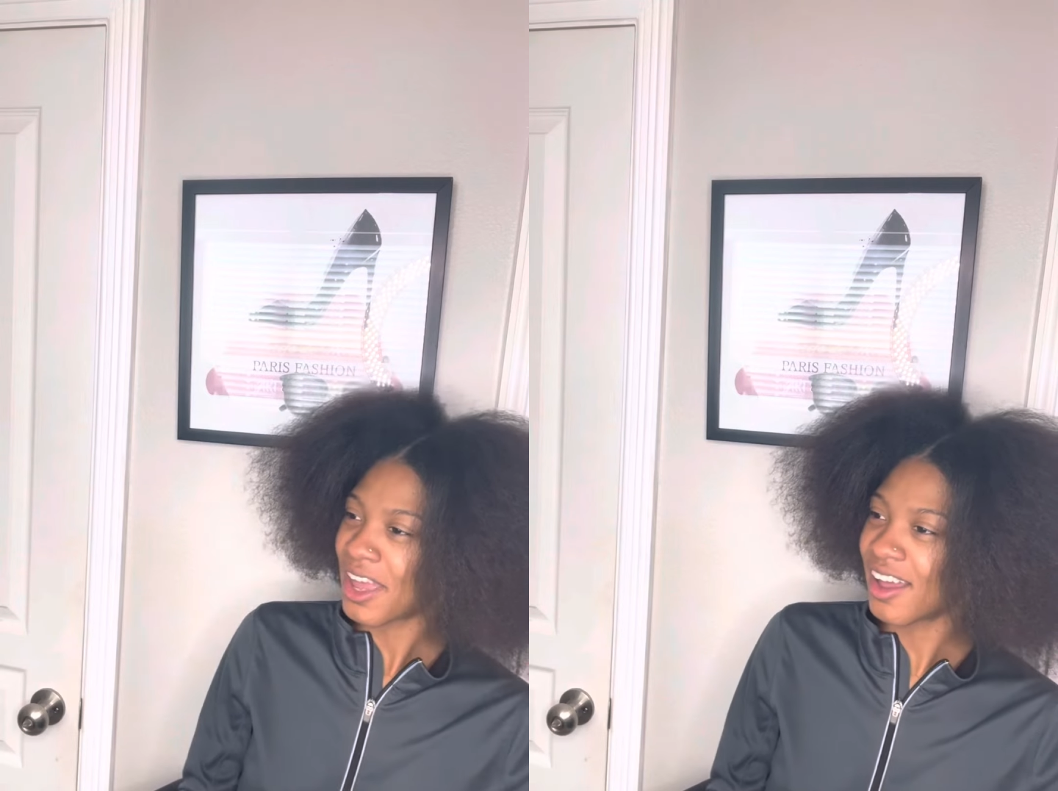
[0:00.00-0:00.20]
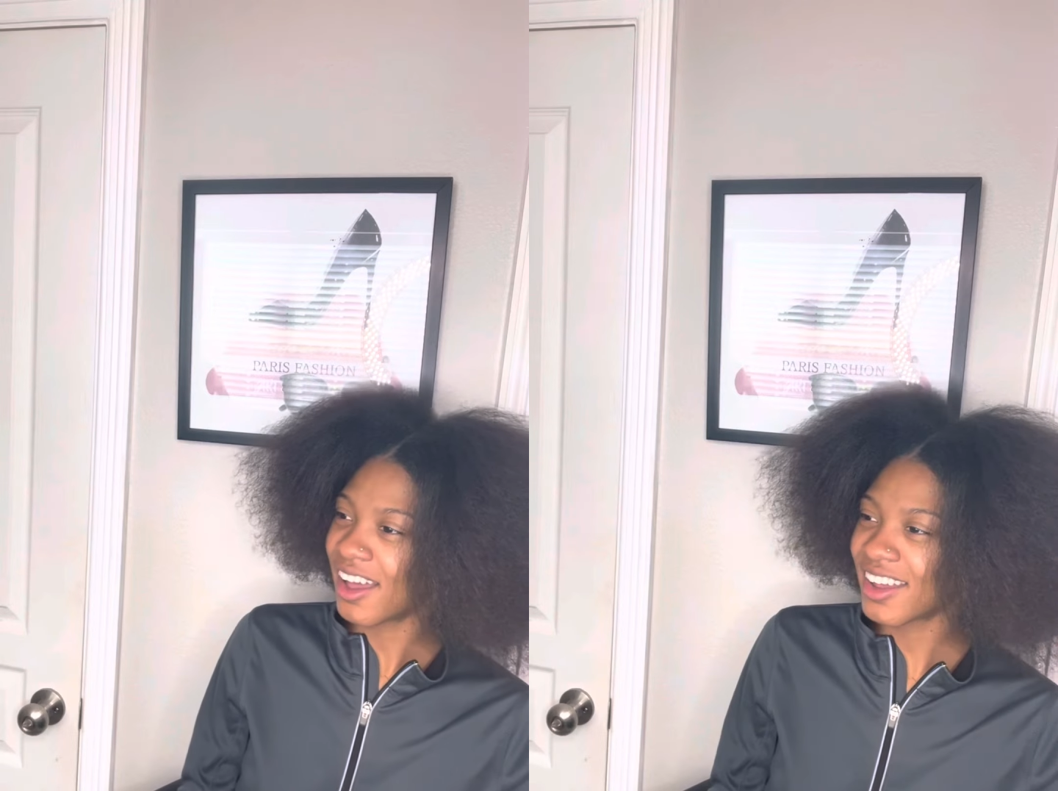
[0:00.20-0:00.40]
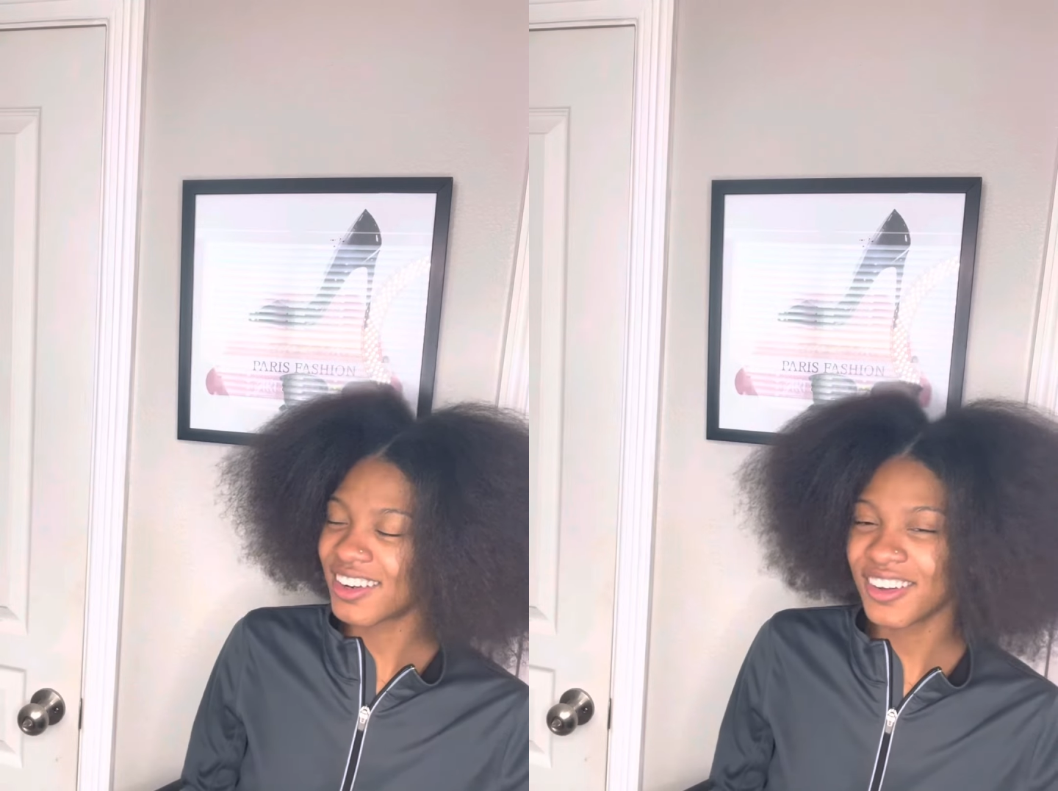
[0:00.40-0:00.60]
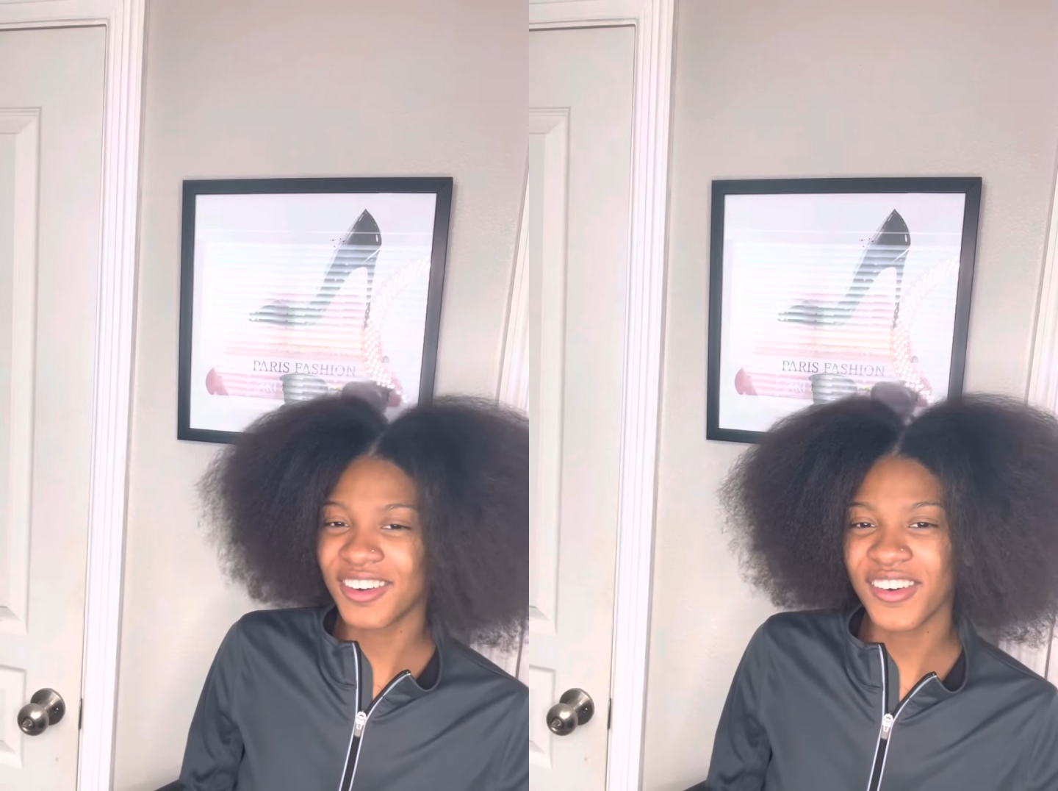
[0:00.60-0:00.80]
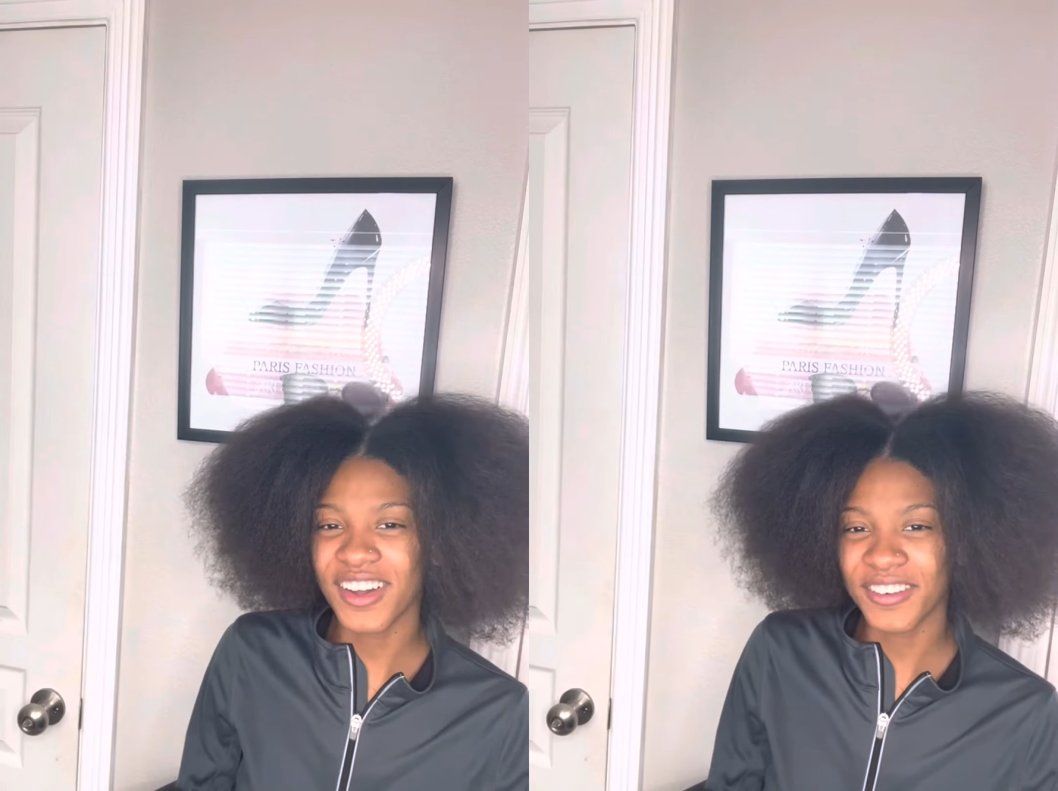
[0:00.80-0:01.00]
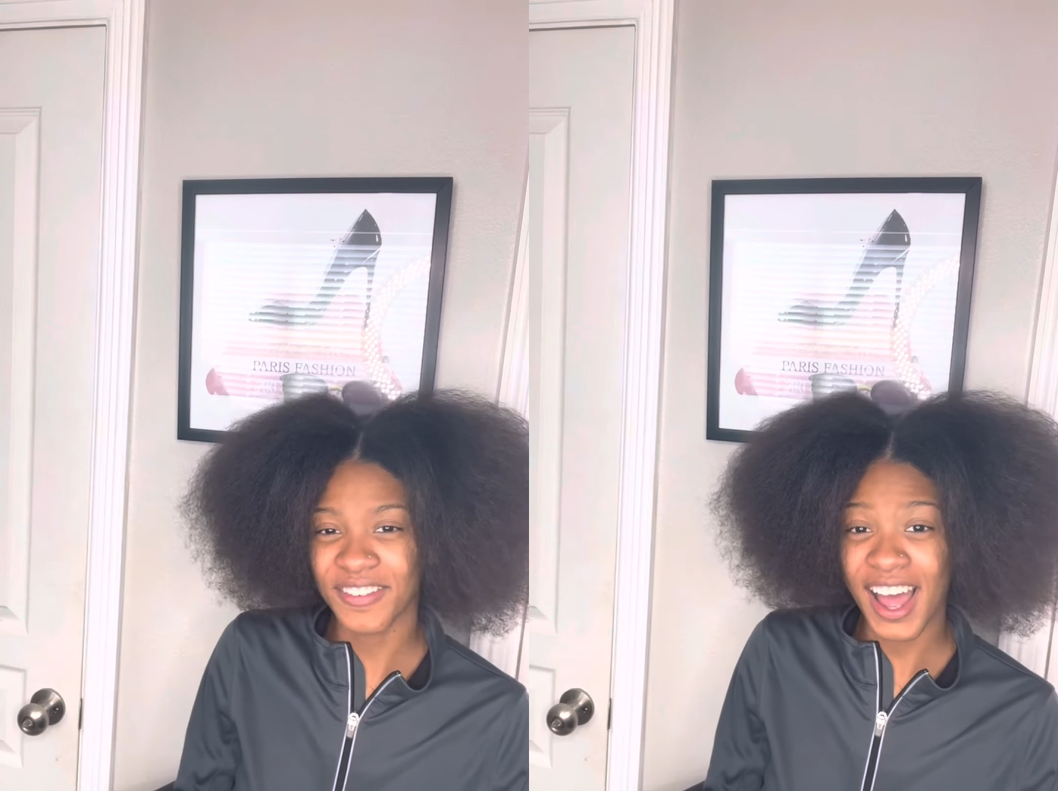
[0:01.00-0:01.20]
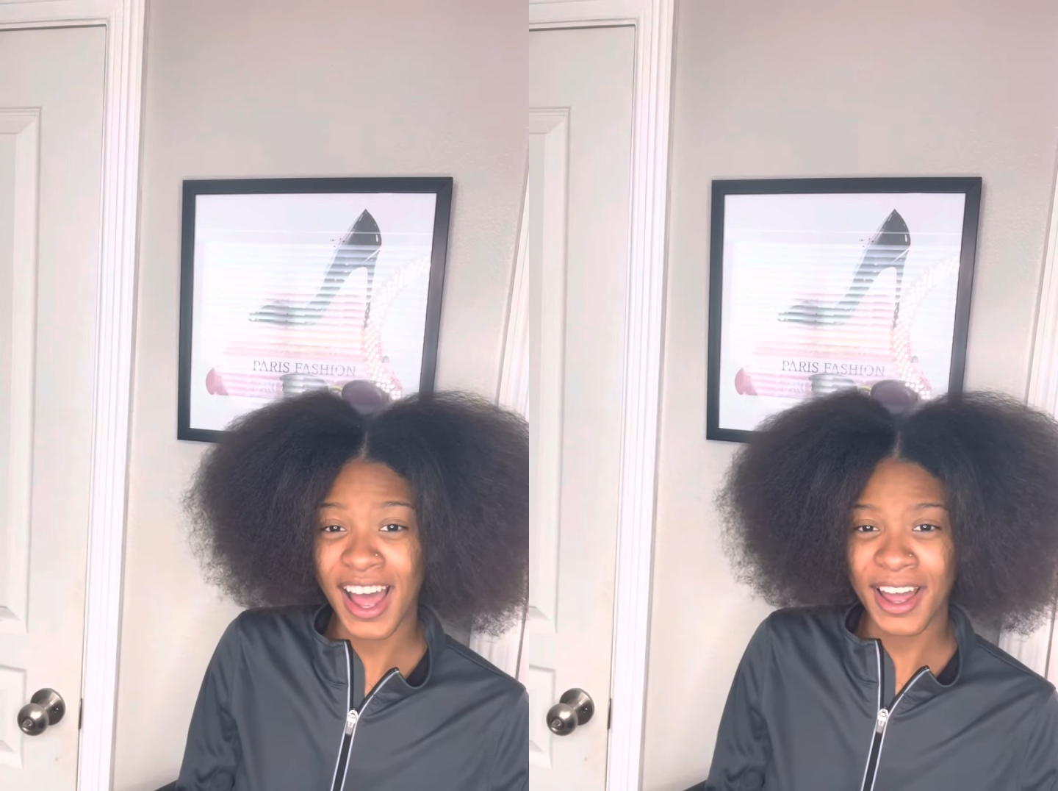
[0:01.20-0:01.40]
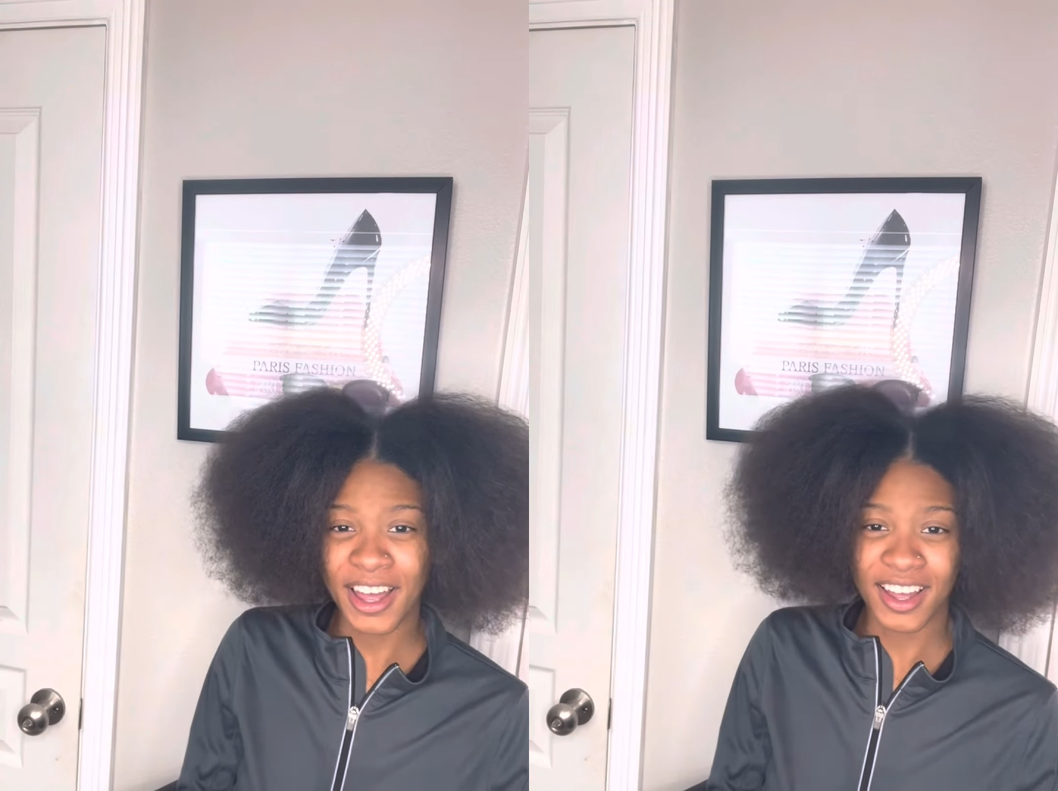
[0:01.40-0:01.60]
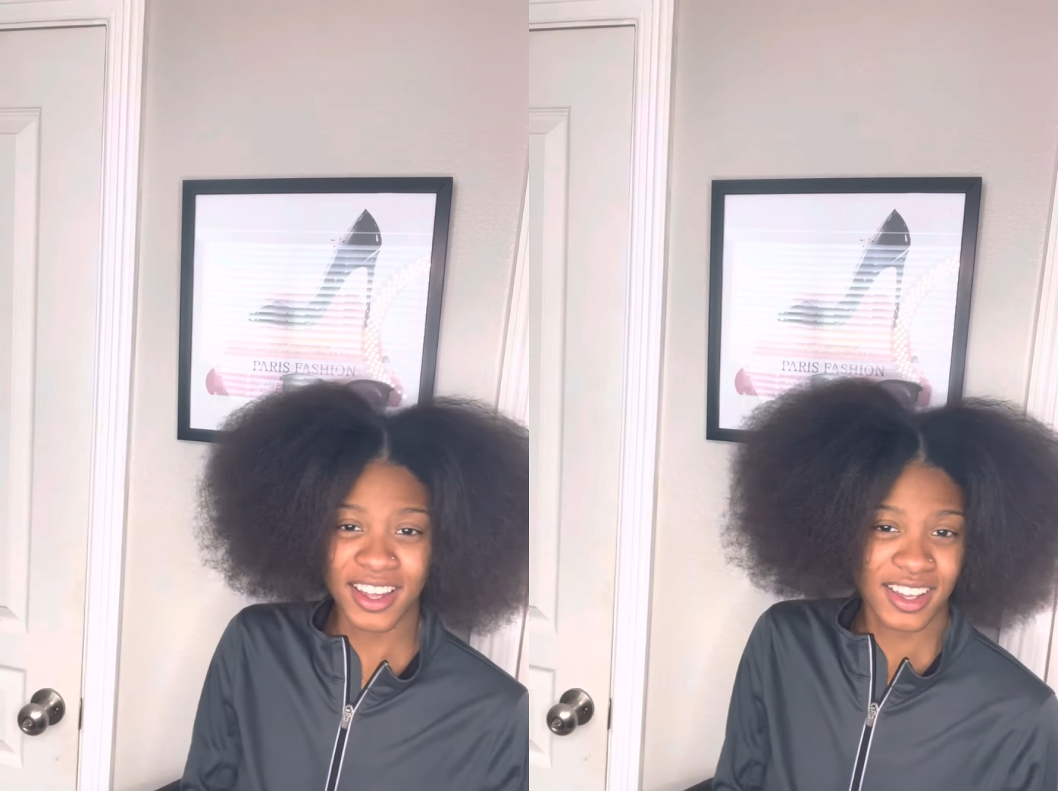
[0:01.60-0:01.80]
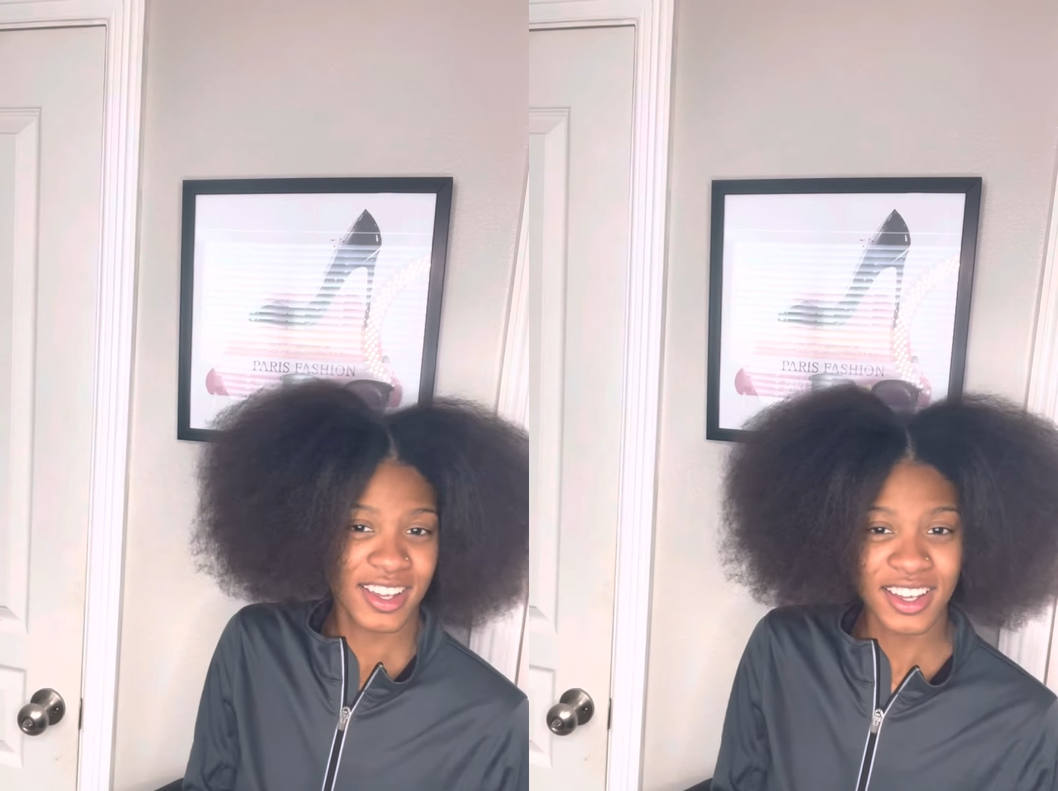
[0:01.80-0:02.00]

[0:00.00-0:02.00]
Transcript: i know if i